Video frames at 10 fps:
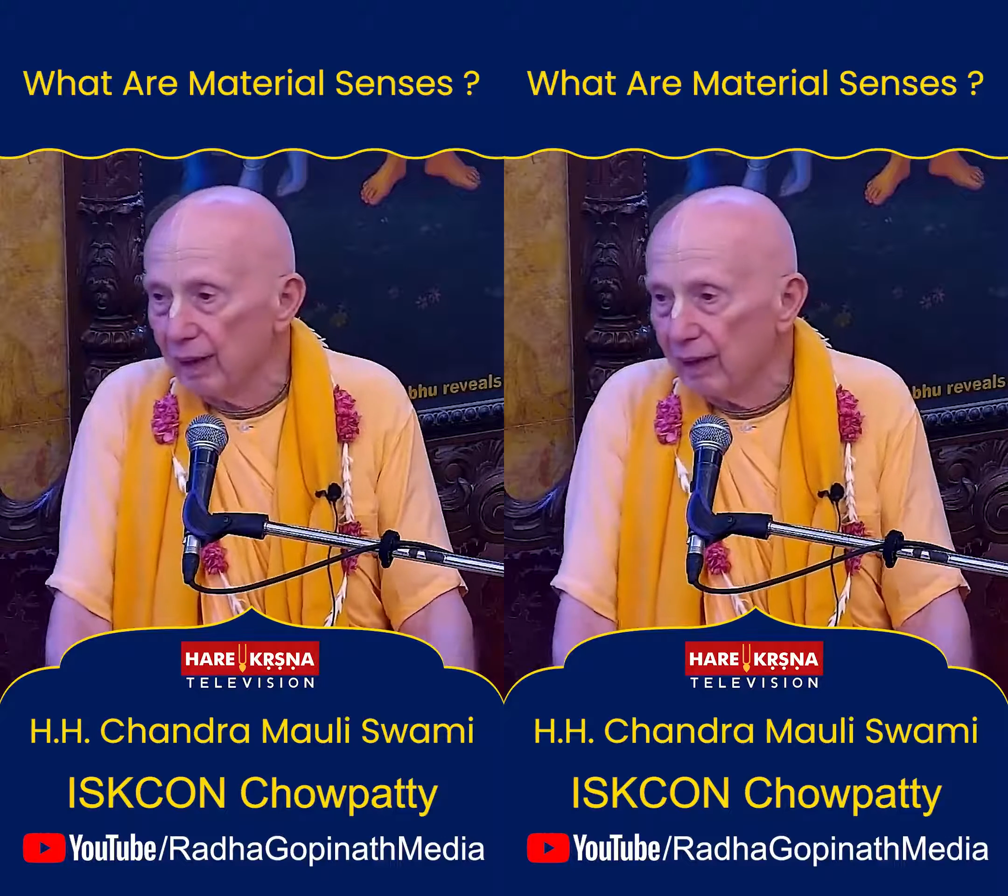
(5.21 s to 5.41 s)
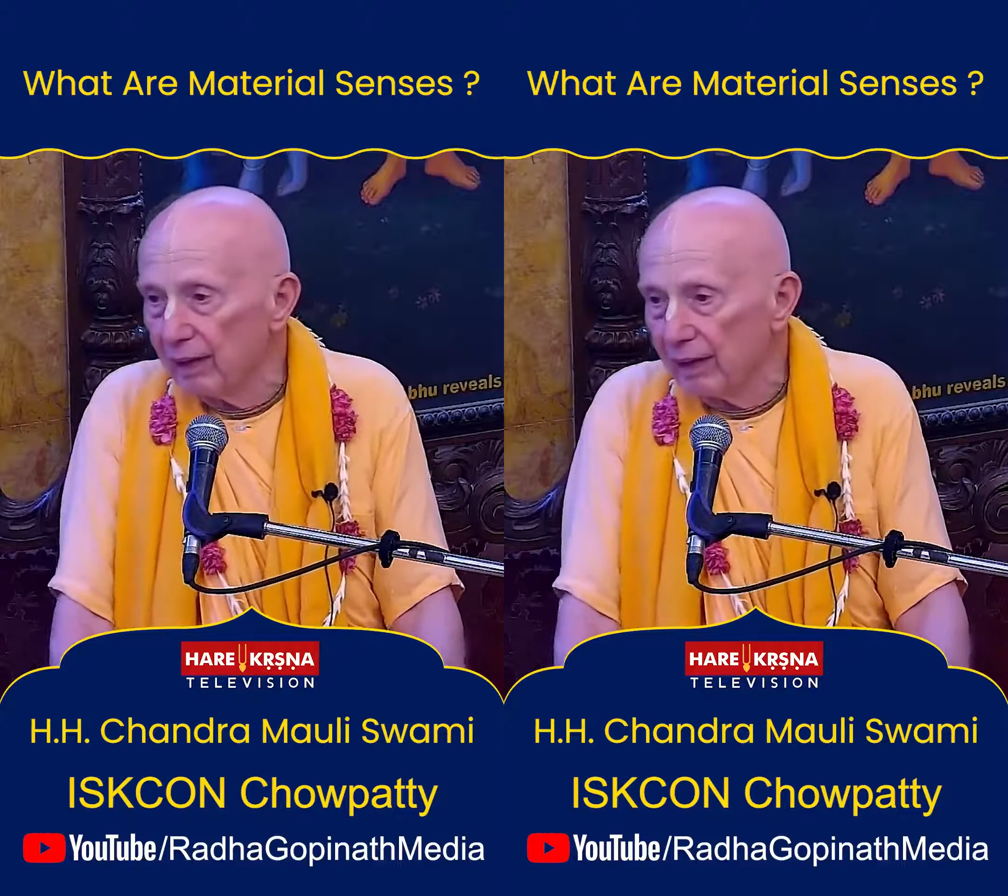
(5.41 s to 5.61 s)

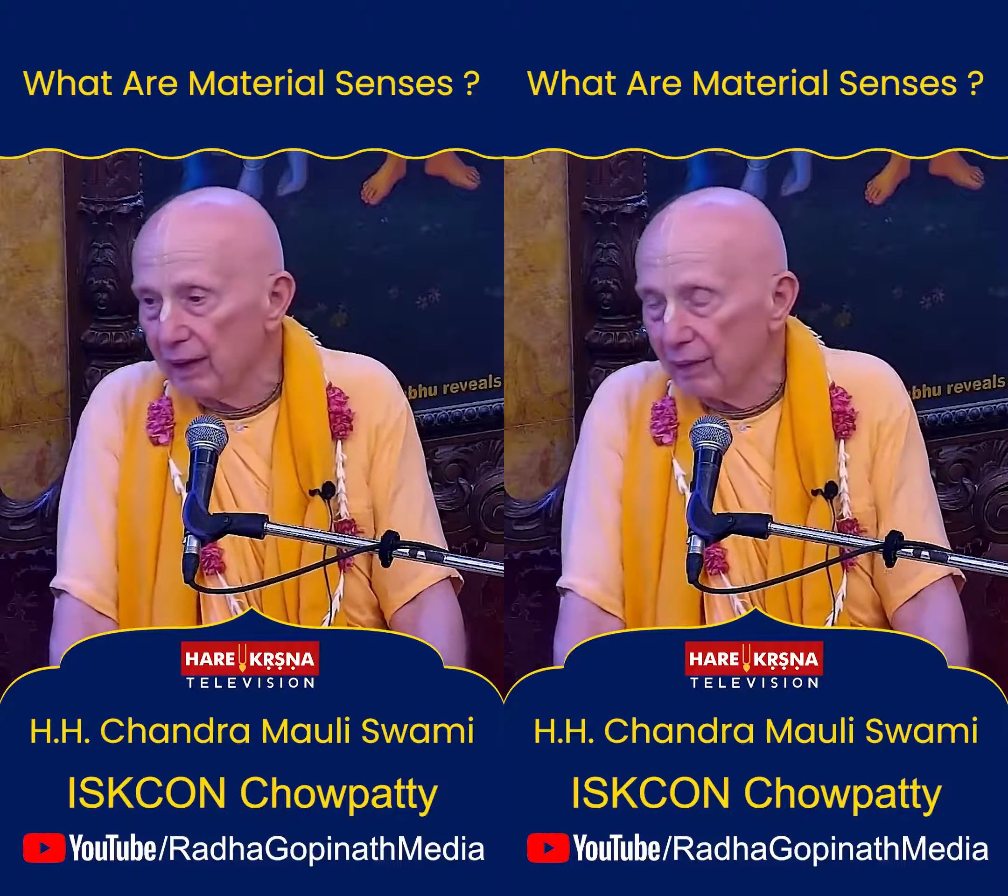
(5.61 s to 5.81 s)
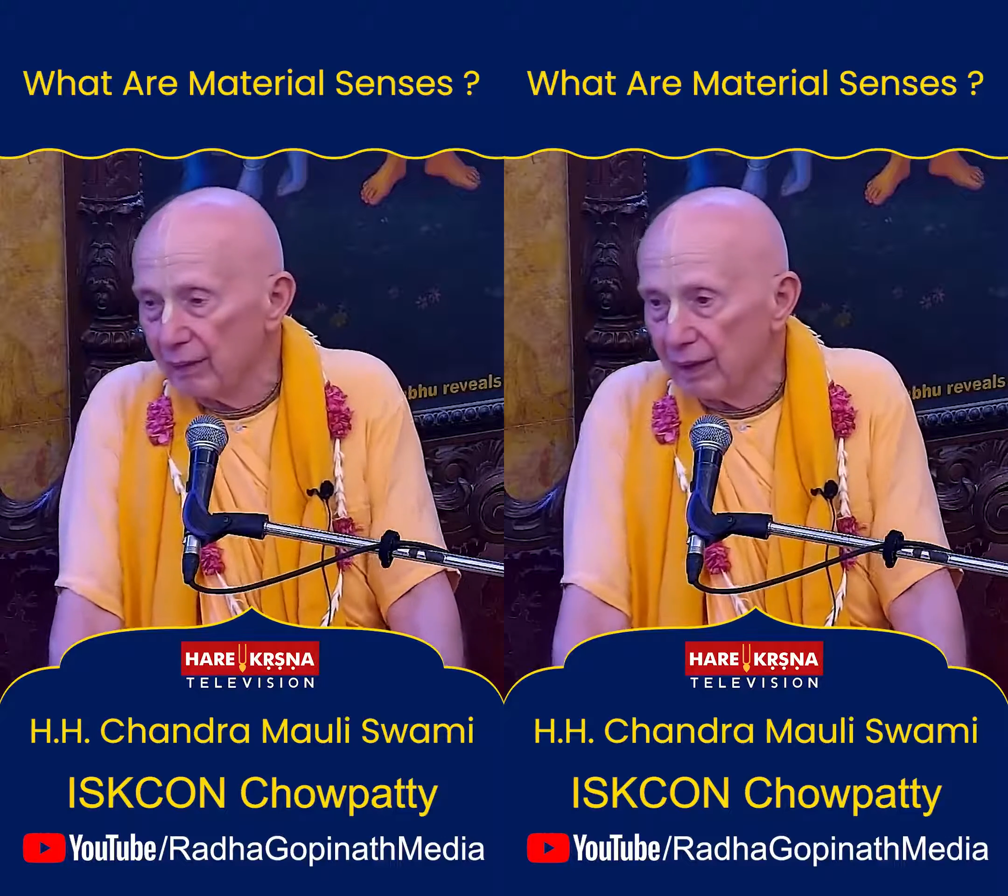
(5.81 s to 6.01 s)
body
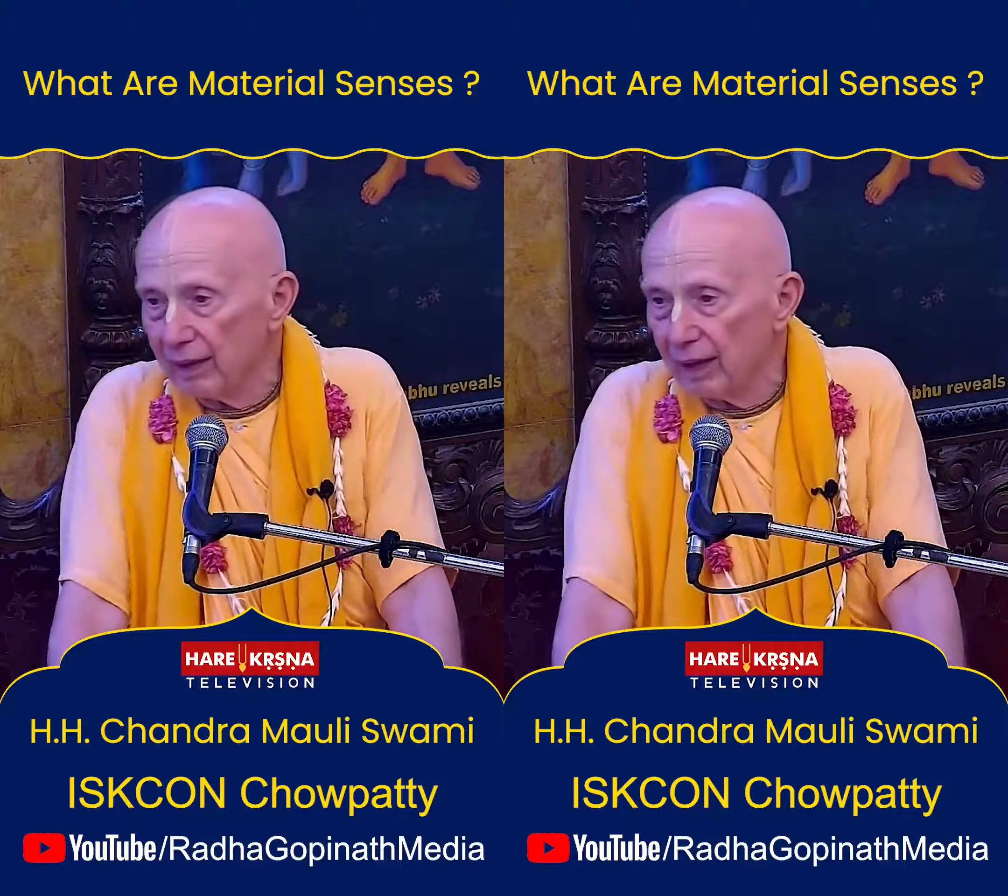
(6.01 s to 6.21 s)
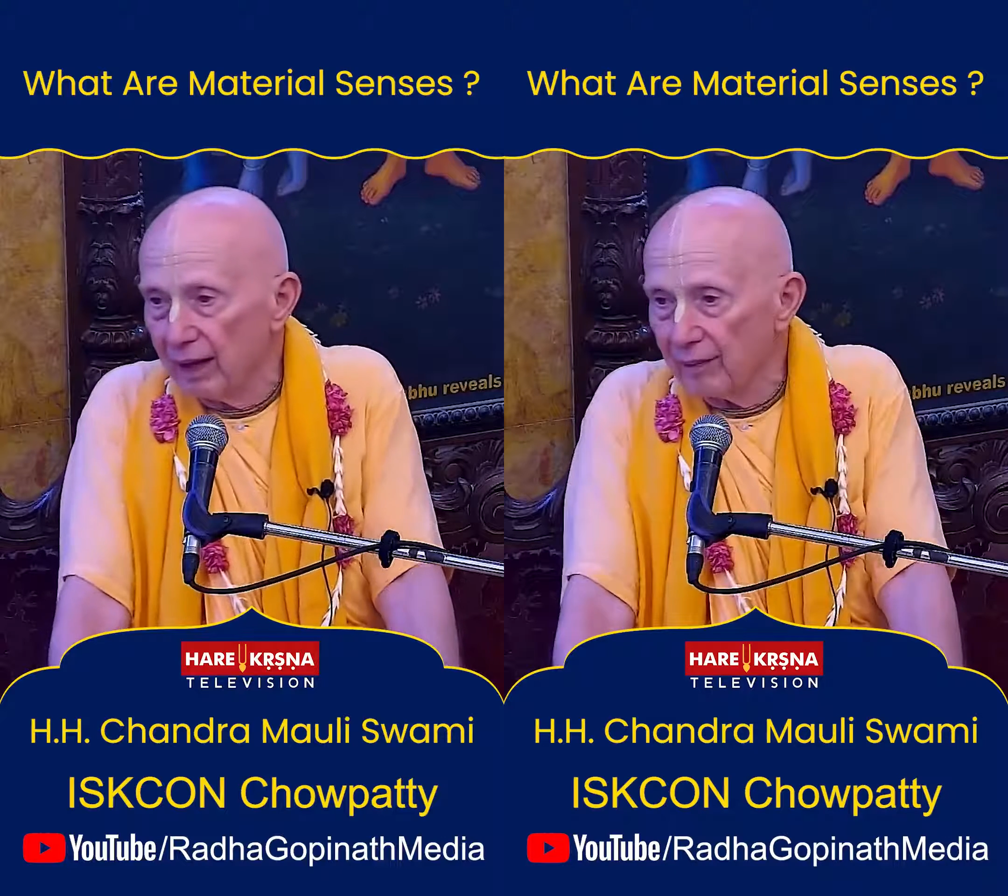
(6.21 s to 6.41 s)
that we
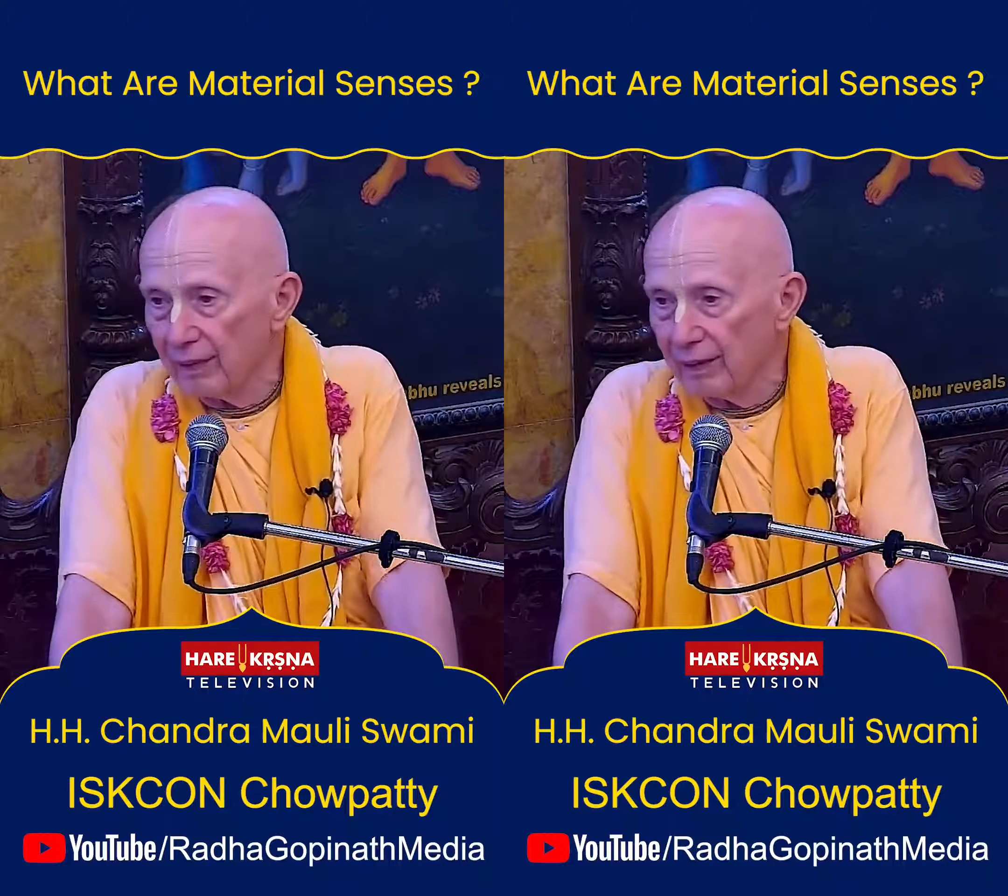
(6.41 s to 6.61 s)
inhabit